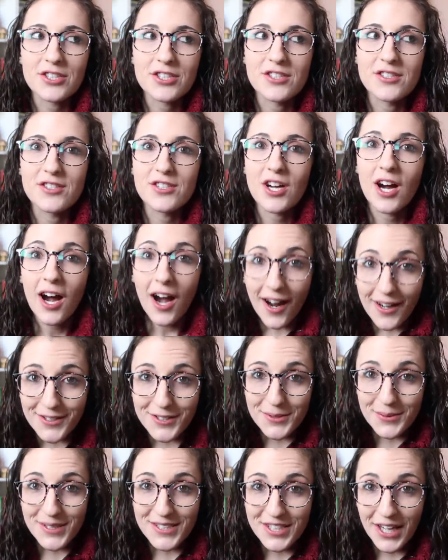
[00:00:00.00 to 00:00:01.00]
just
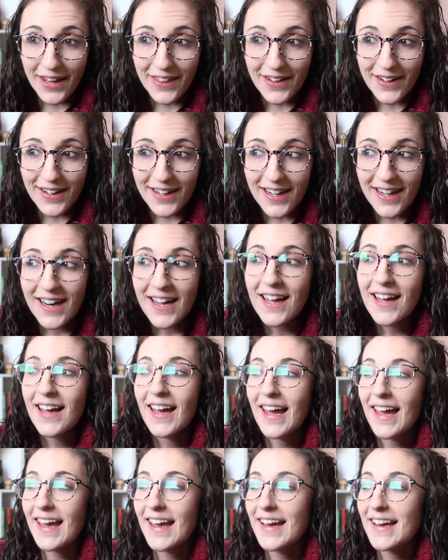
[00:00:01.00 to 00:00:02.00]
talk to each other
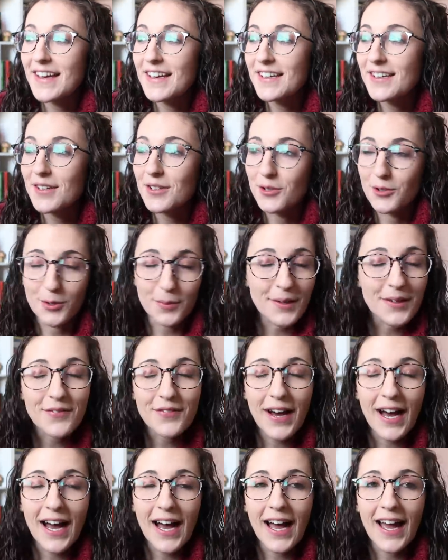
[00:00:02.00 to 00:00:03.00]
and you'll be
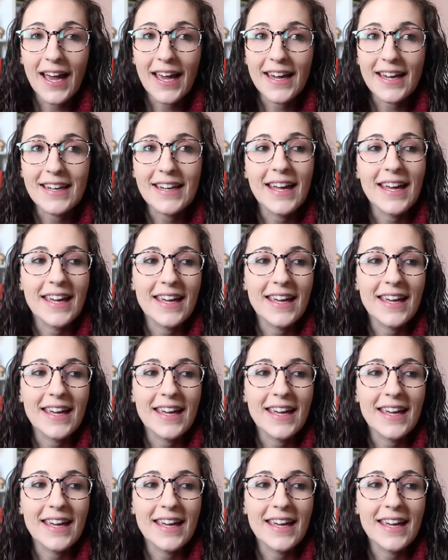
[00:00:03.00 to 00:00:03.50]
fine.